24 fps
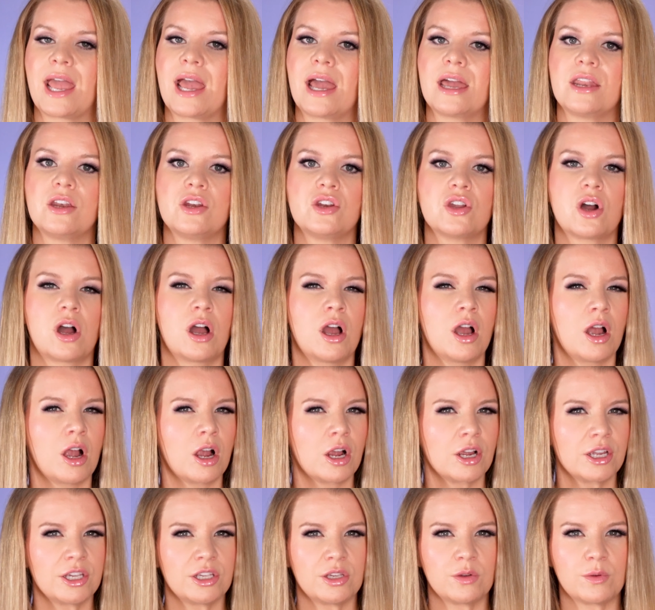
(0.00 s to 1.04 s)
and not
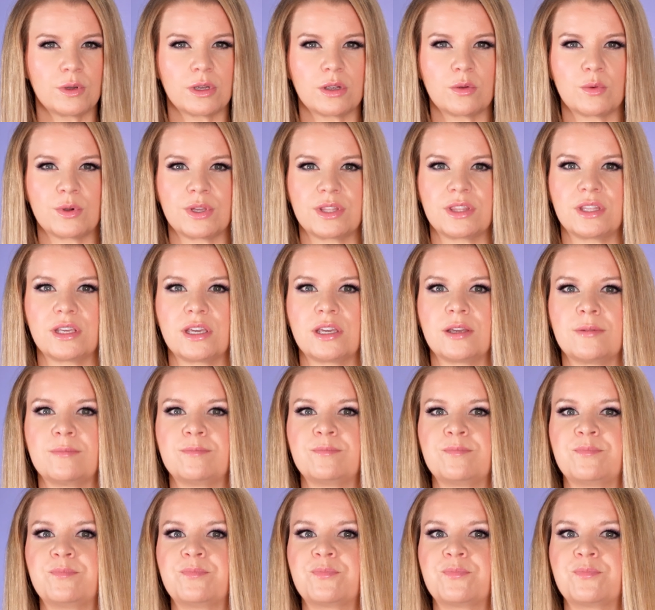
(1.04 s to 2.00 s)
arguing with it,